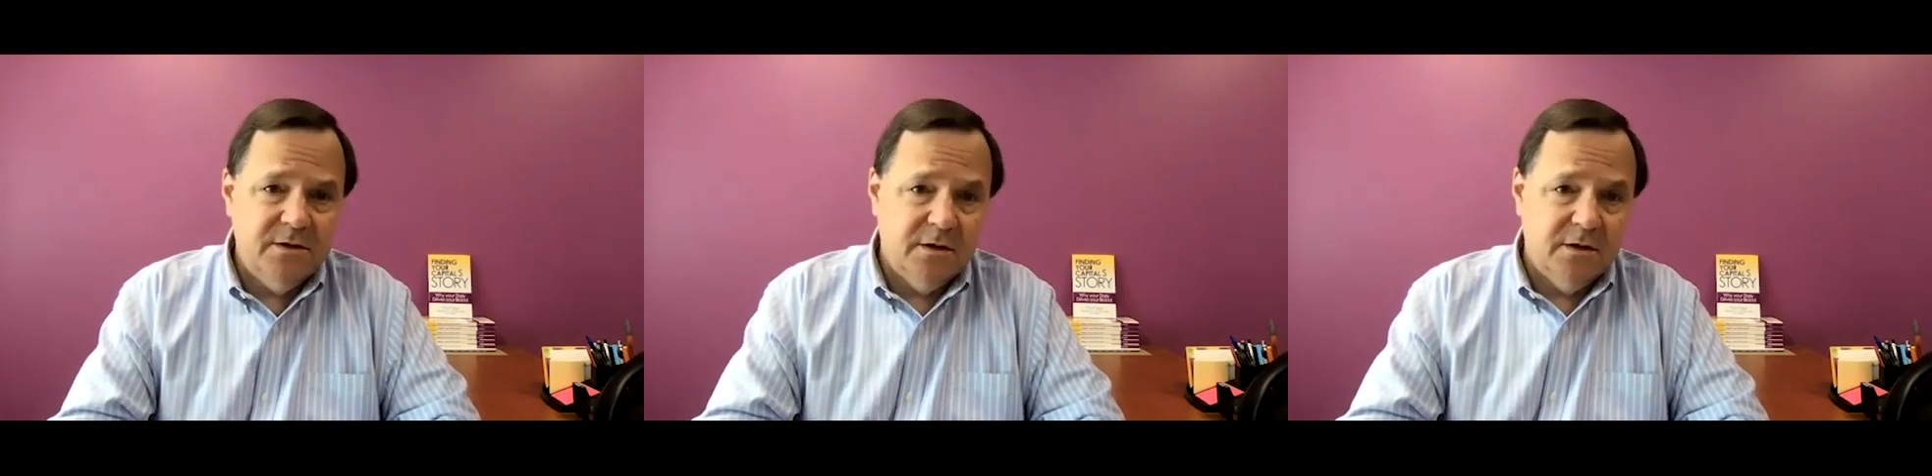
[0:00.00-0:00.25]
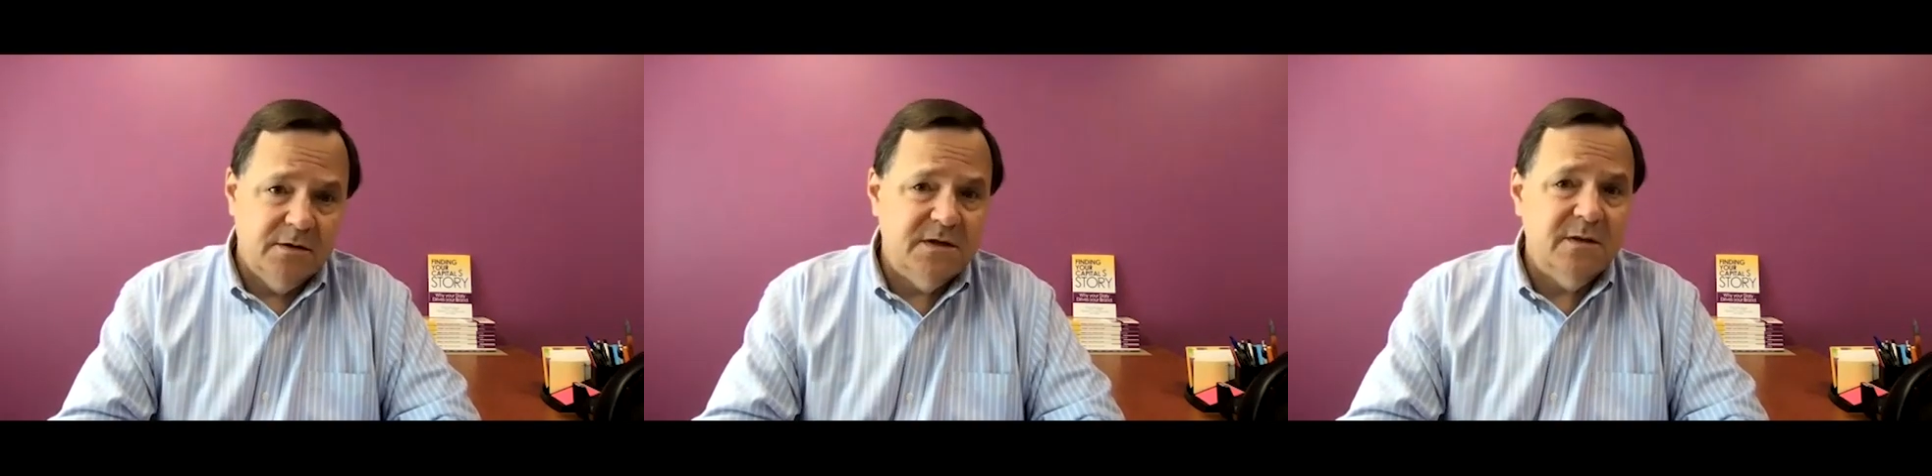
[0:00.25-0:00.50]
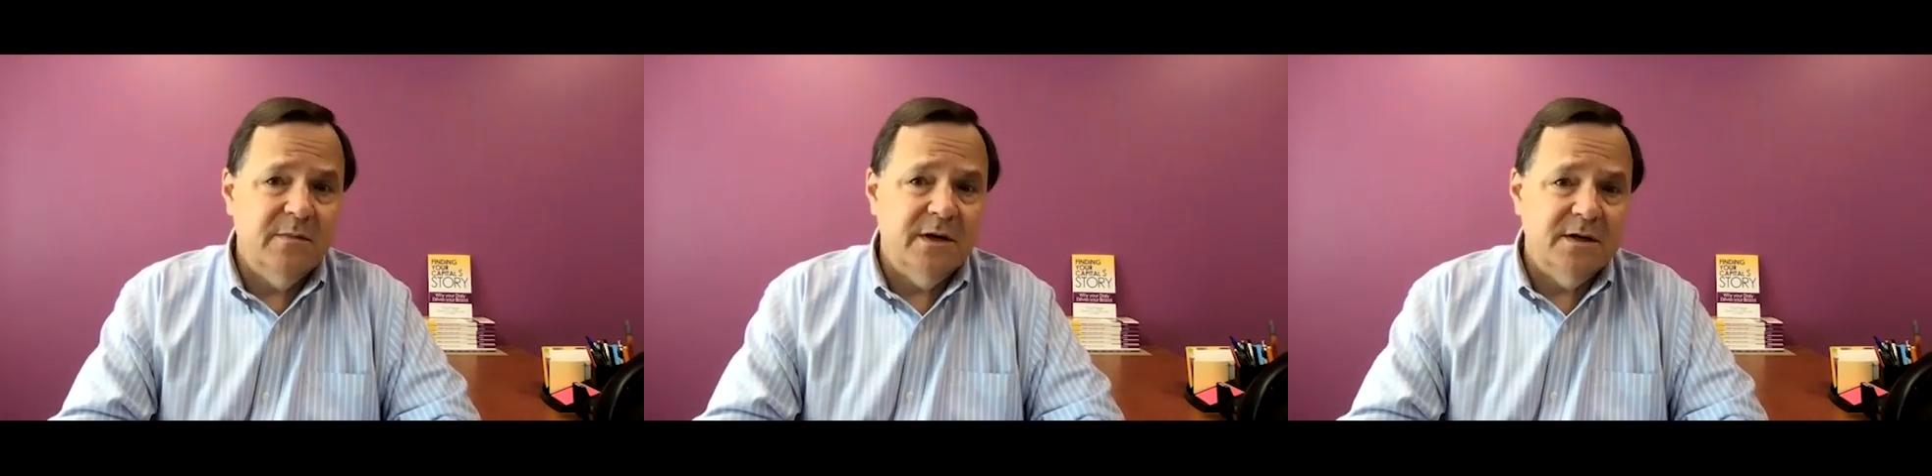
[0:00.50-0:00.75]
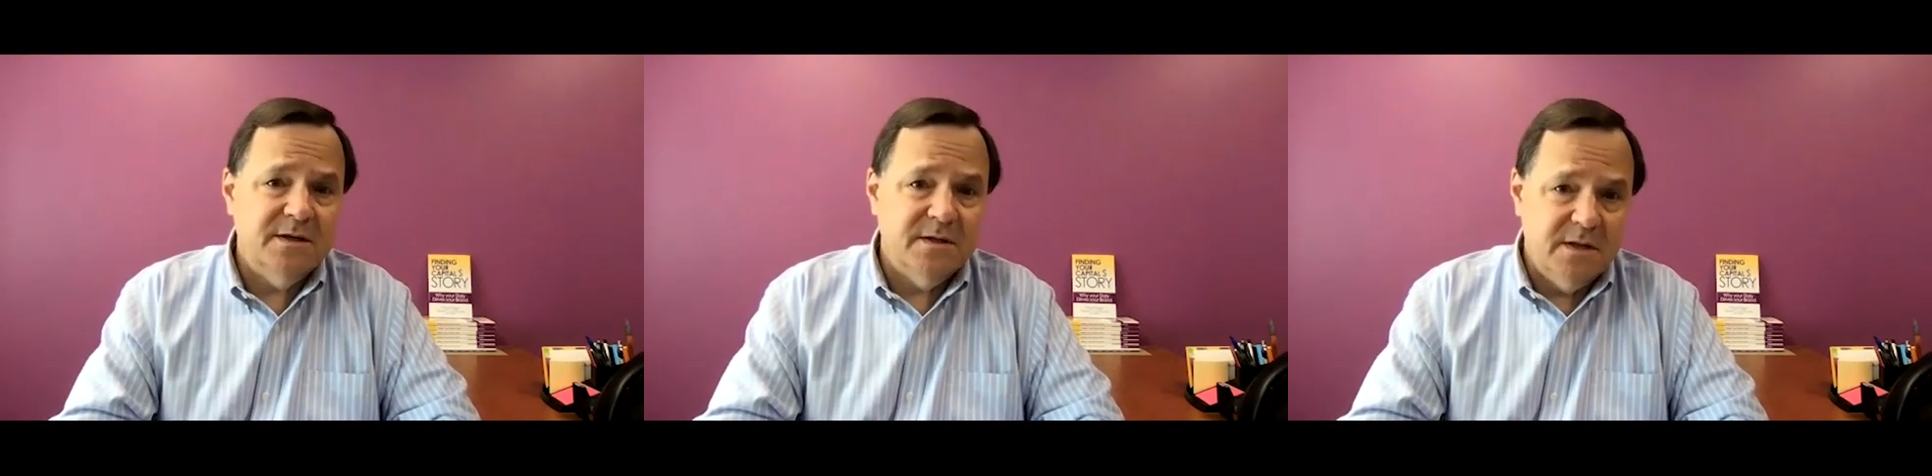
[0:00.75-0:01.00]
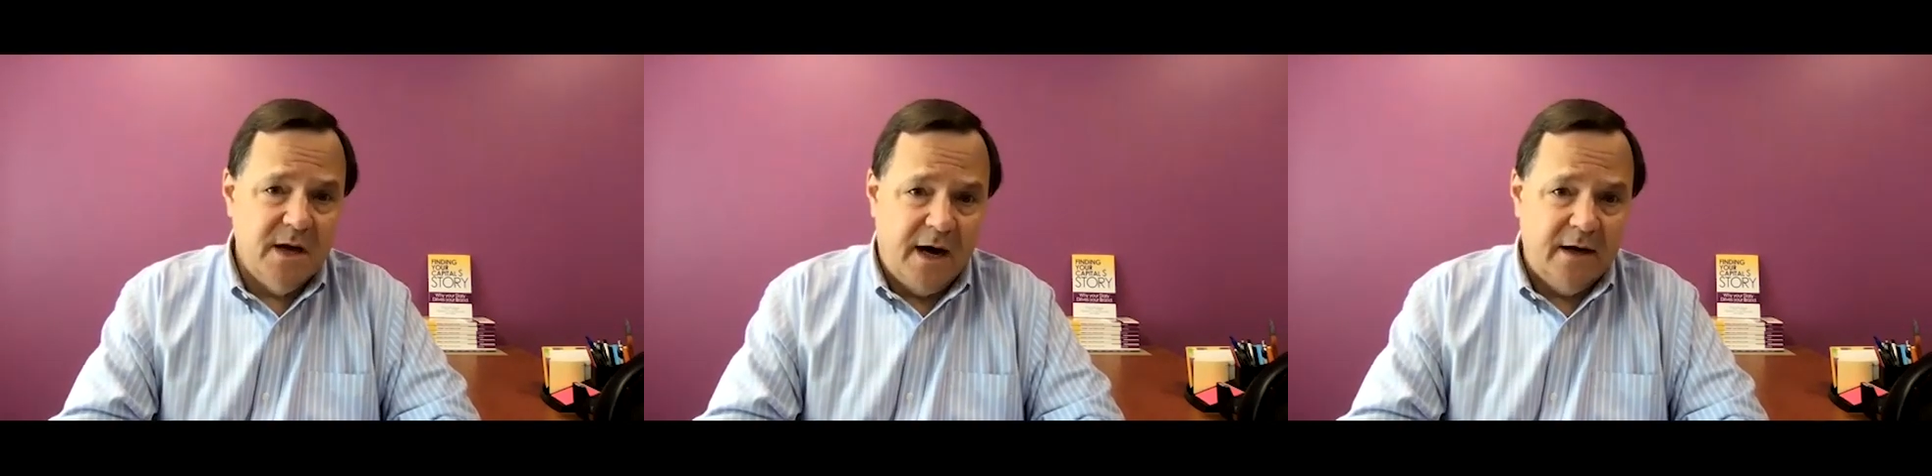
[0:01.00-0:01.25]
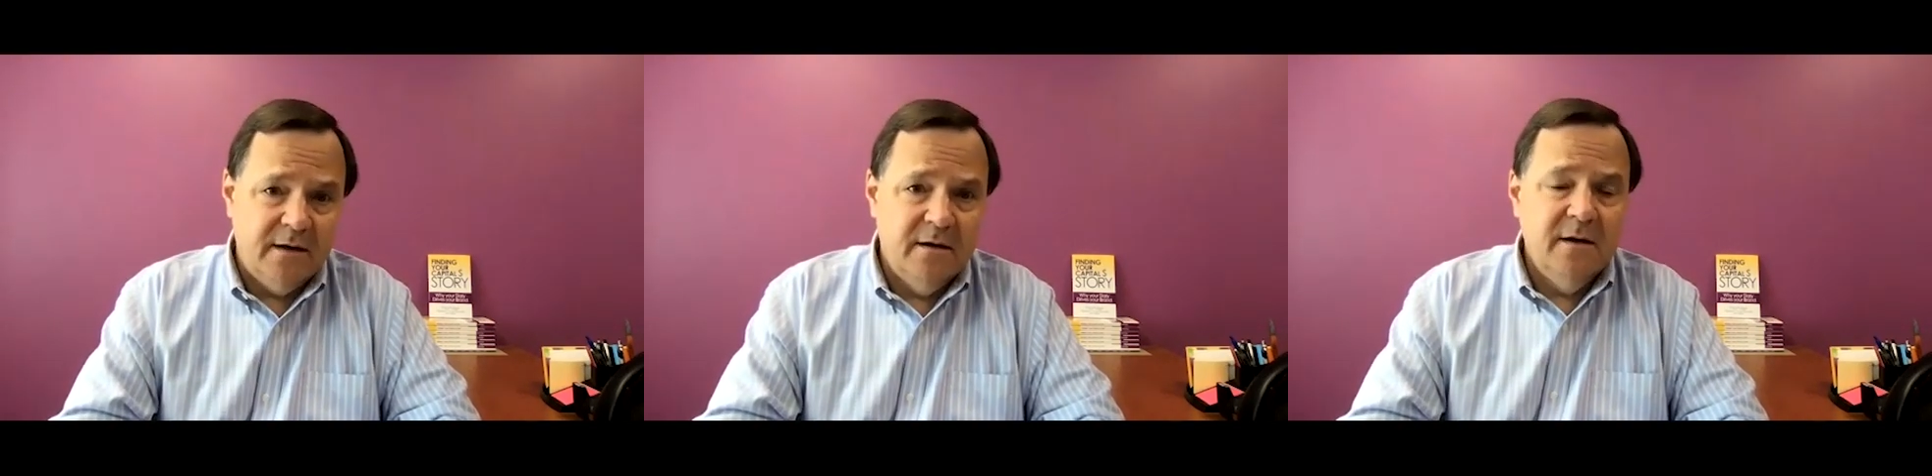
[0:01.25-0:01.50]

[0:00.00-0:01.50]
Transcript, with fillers: currency, but it's not.